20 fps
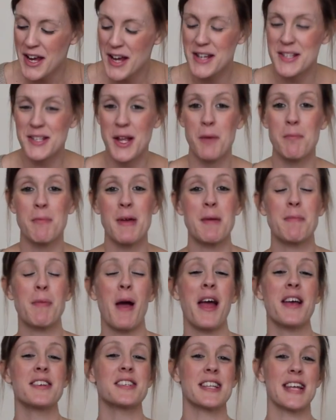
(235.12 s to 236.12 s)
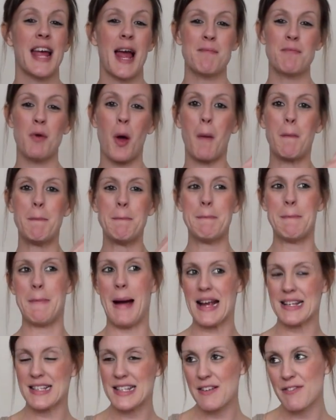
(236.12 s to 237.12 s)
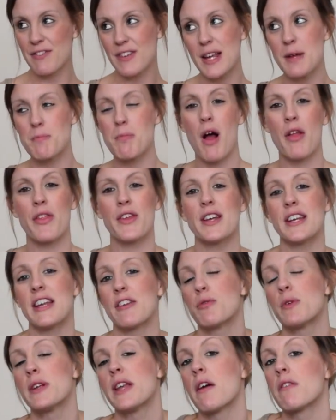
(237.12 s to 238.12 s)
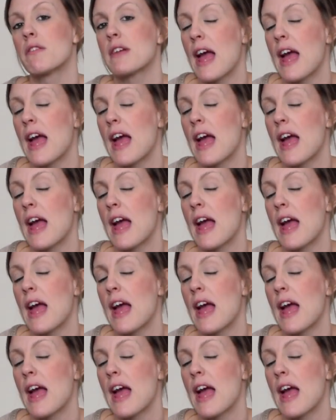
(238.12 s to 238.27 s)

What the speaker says: So me personally, I'm not massively bothered if we don't